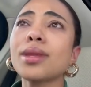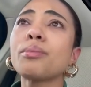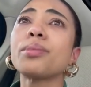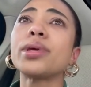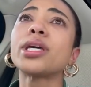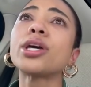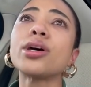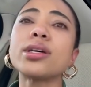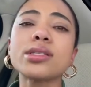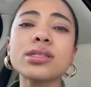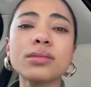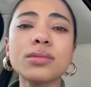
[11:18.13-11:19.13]

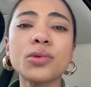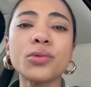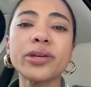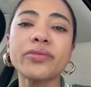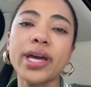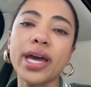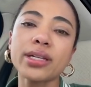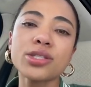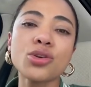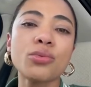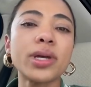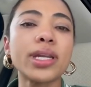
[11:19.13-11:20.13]
Because we've had
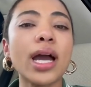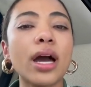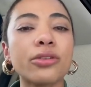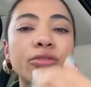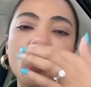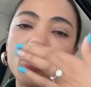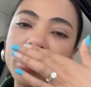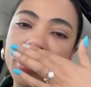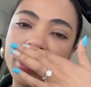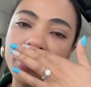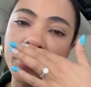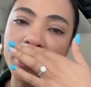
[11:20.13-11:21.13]
so many out-of-court
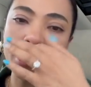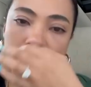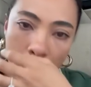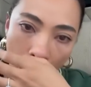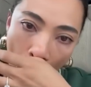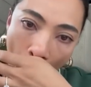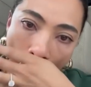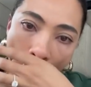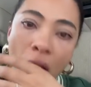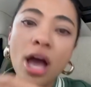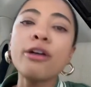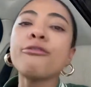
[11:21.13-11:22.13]
settlements
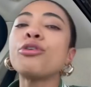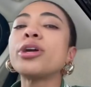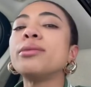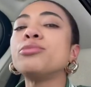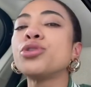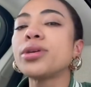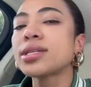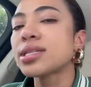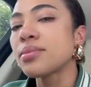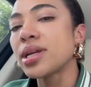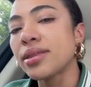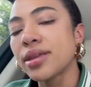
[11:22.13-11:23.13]
for him doing
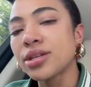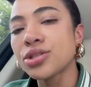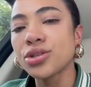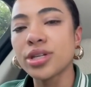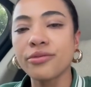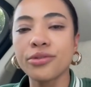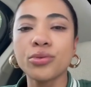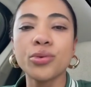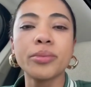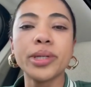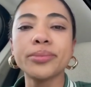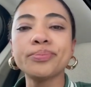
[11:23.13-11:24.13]
similar things to different
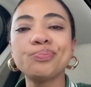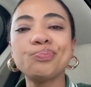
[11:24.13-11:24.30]
women.